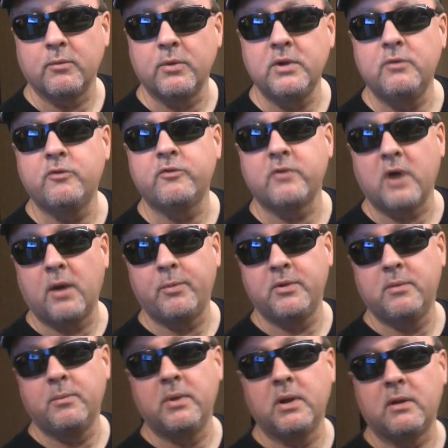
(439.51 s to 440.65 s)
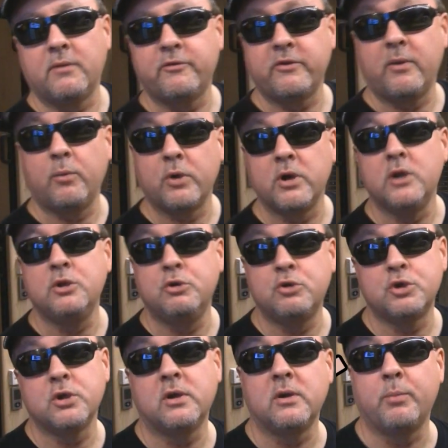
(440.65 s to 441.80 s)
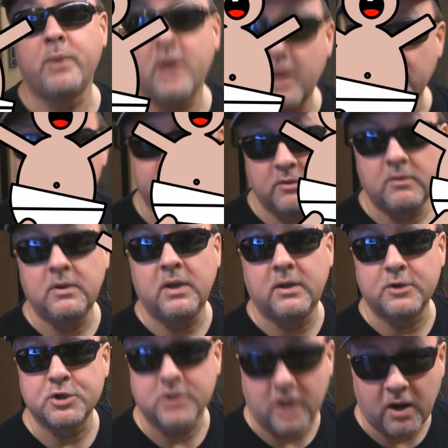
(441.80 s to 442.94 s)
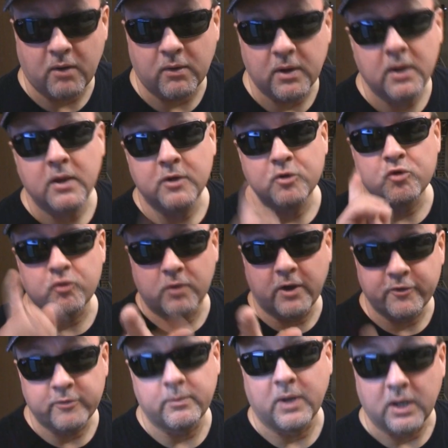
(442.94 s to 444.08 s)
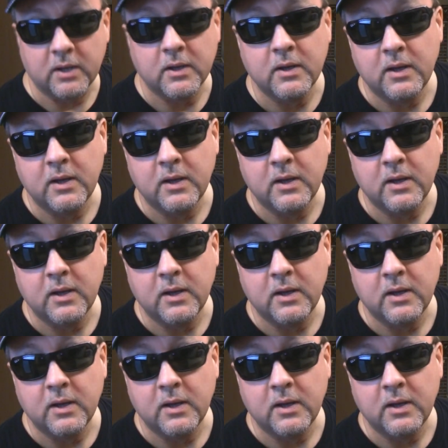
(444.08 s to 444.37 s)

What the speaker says: when you stop in the middle of somewhere and you shit your pants and you need a shower. Trust me.